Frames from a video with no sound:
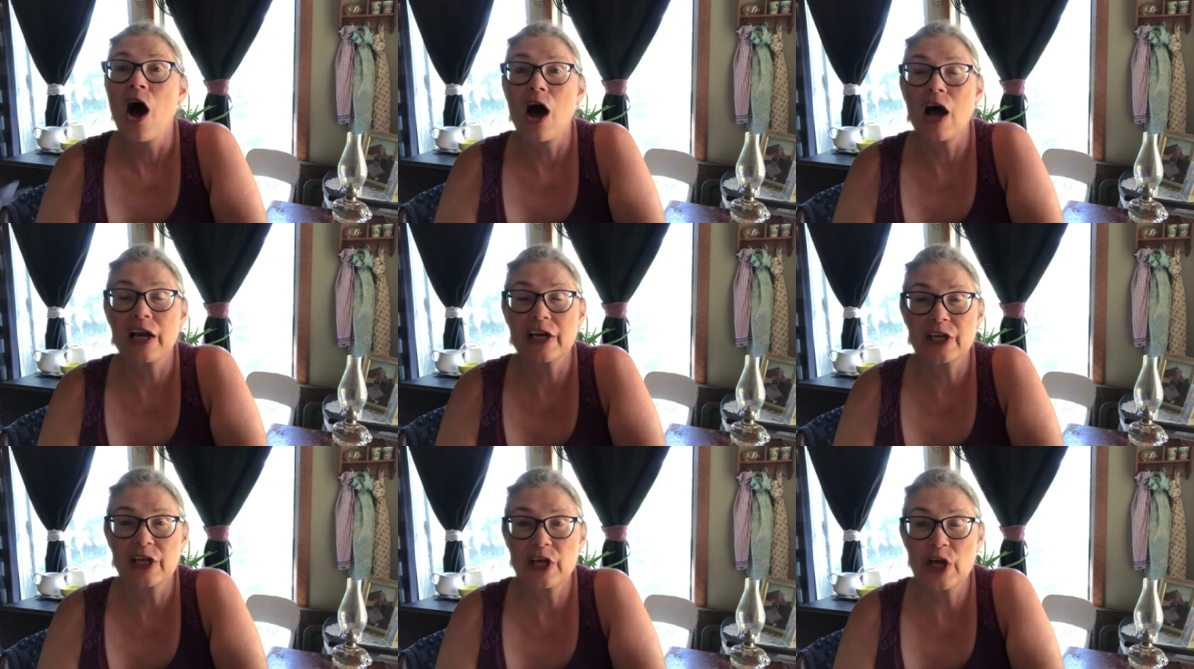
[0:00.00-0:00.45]

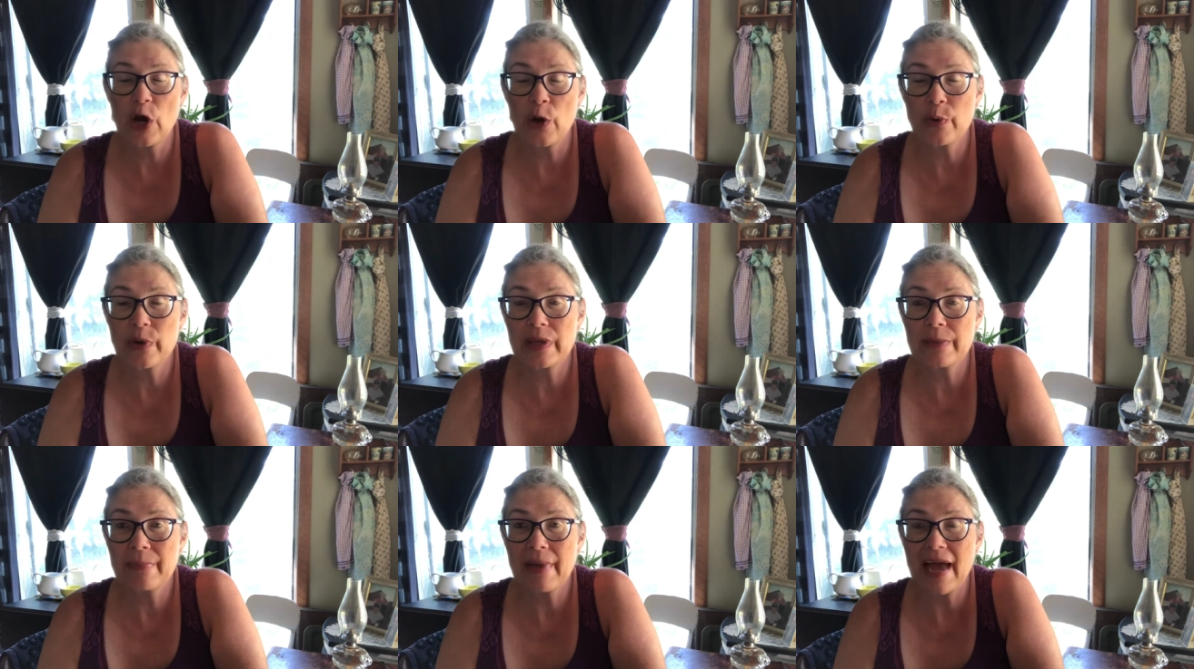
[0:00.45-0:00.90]
on
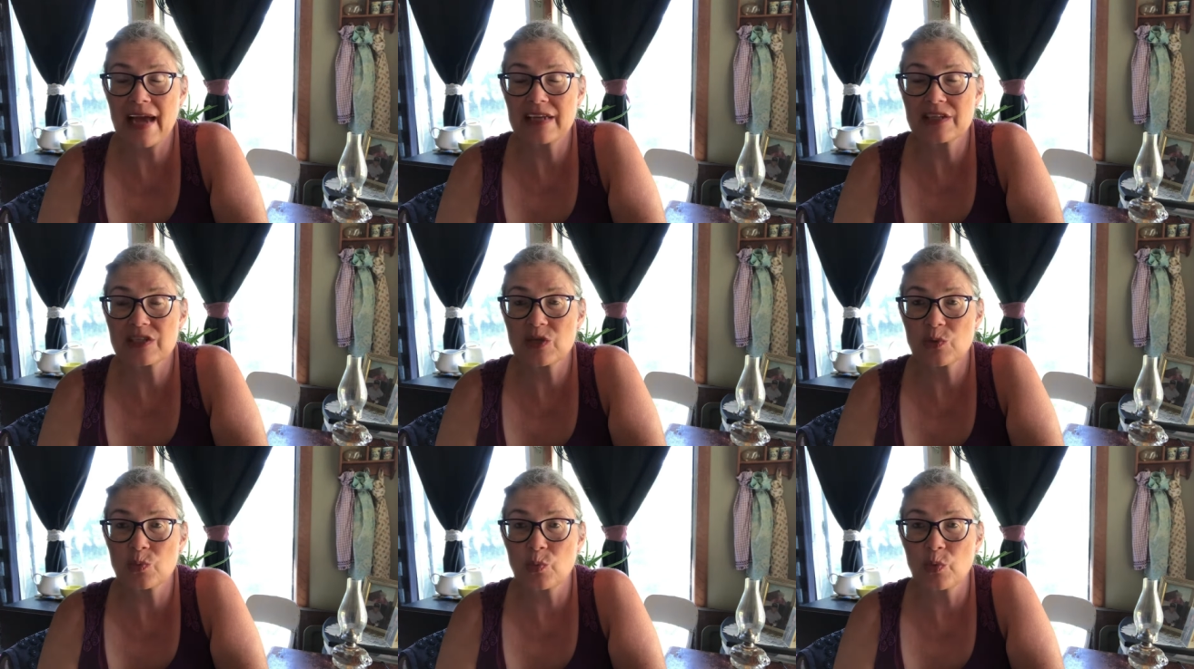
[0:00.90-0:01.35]
going back
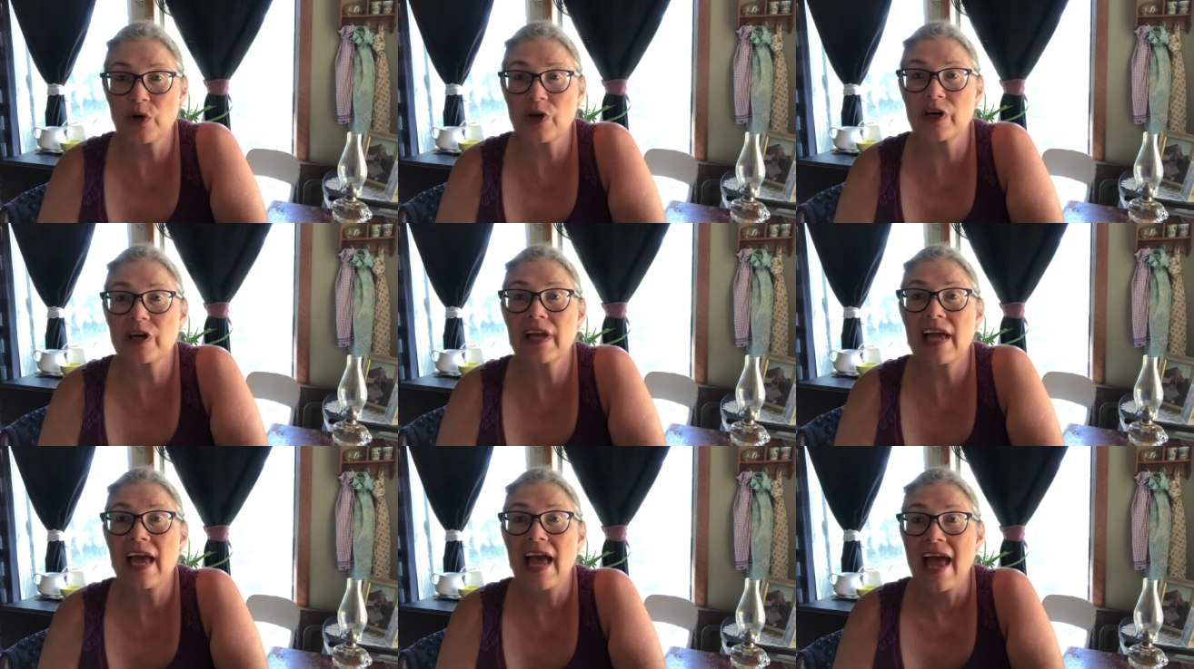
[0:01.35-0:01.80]
to
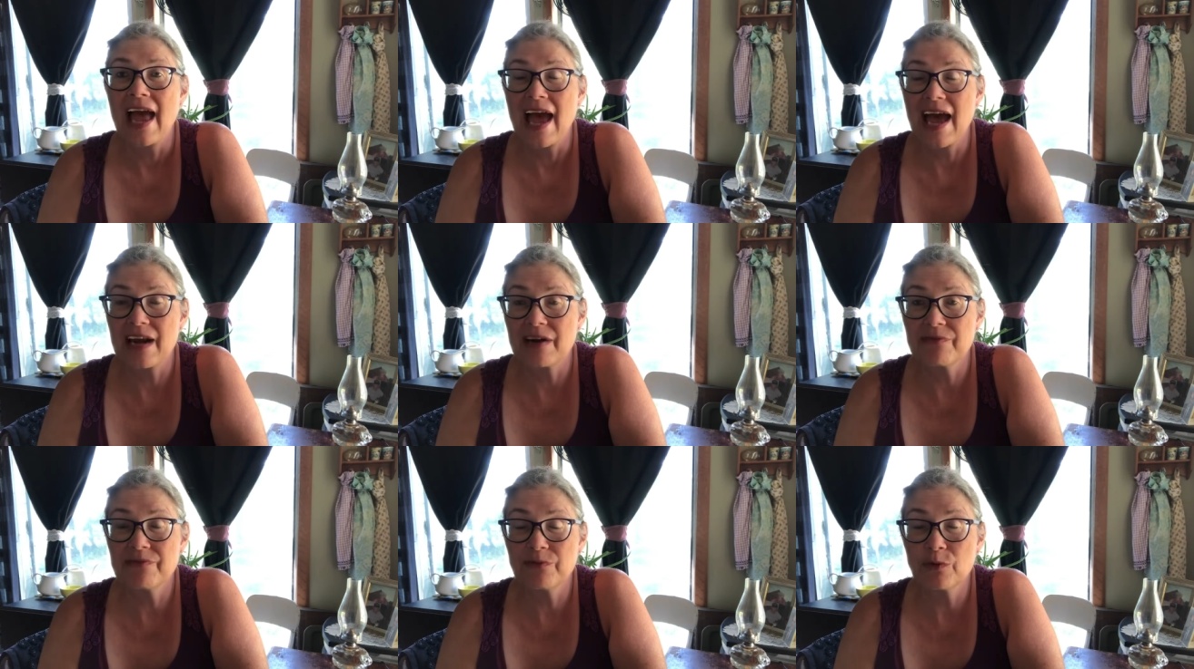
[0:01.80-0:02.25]
work
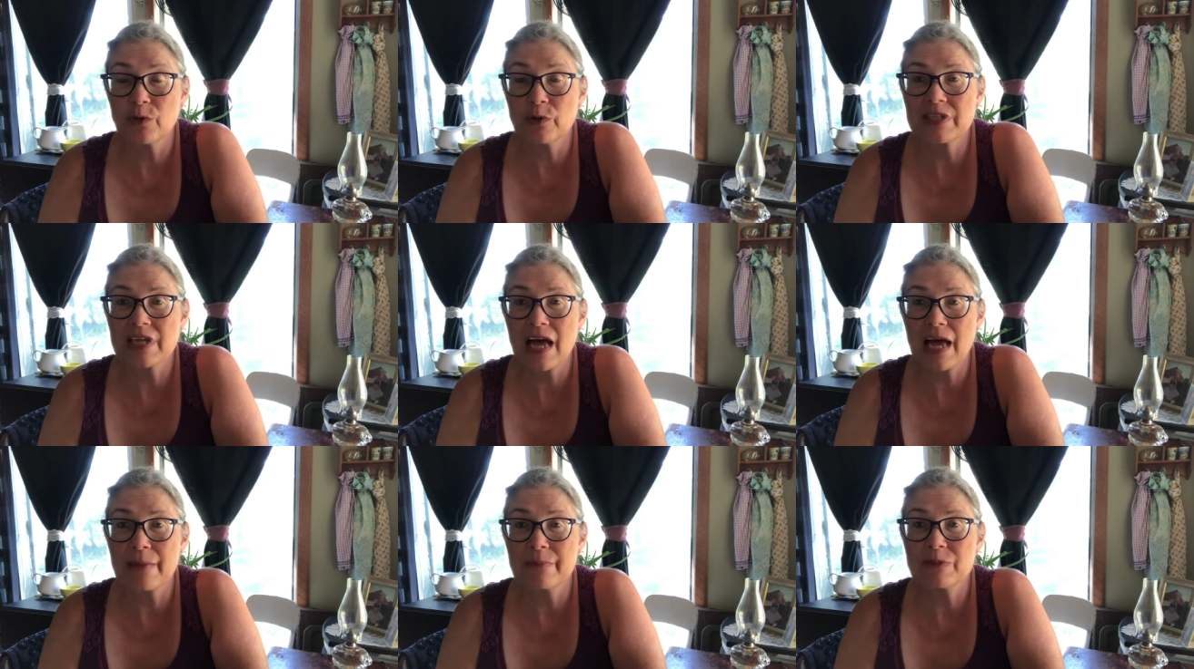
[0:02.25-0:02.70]
at a
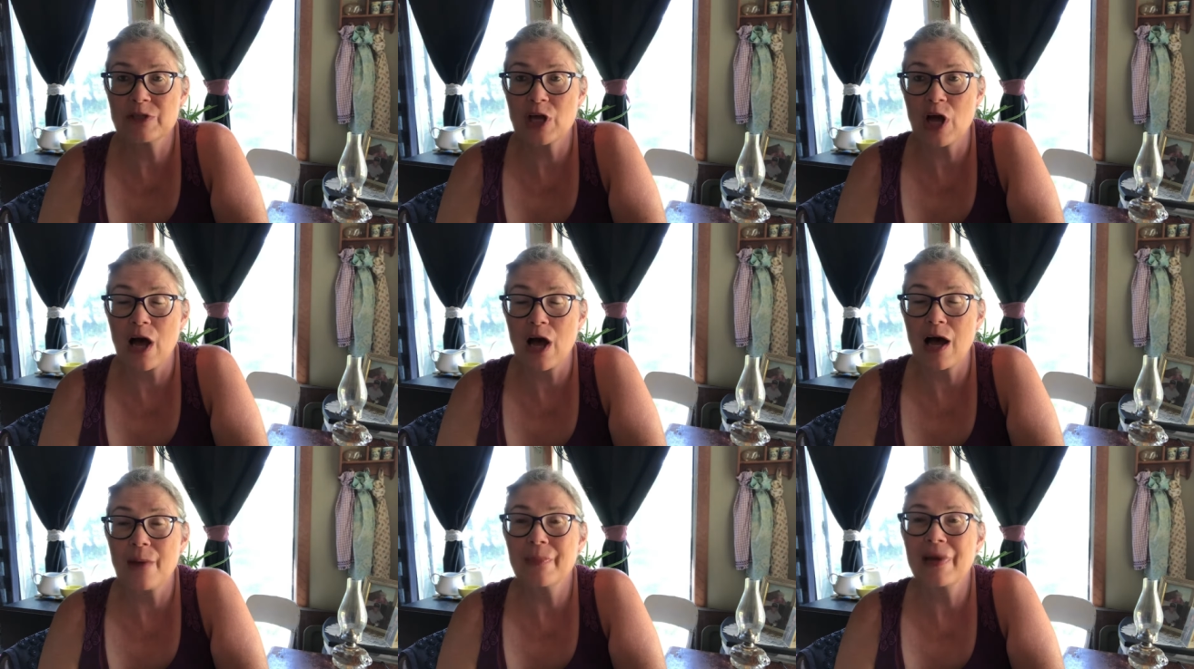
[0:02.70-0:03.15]
full-time
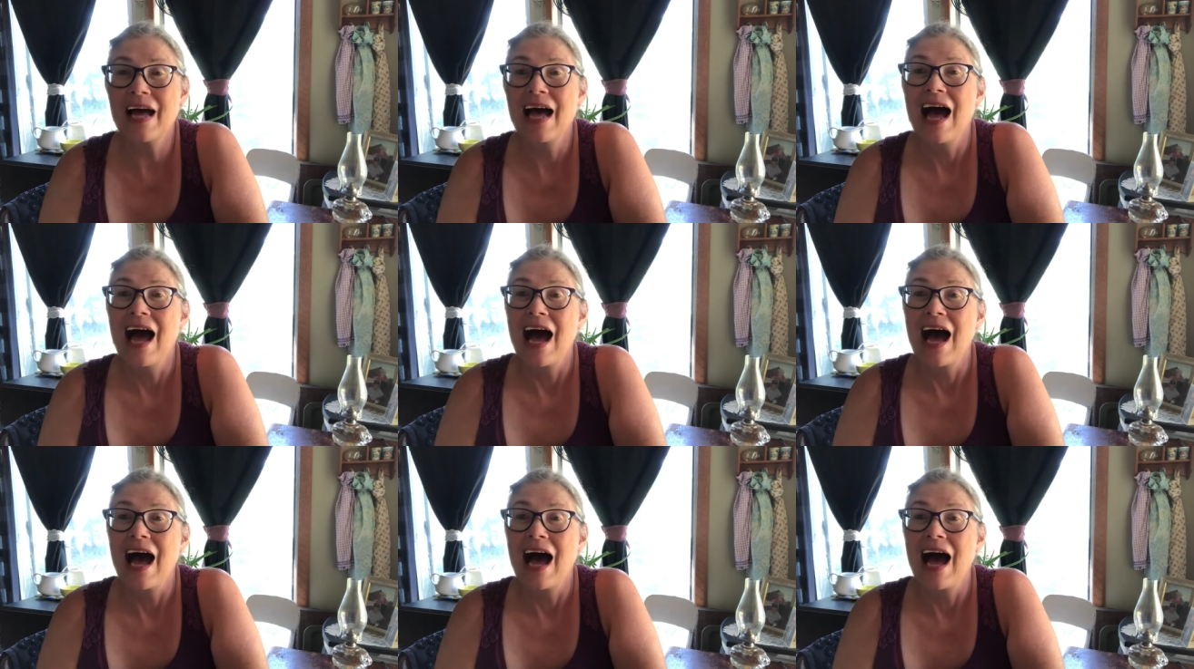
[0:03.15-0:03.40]
job.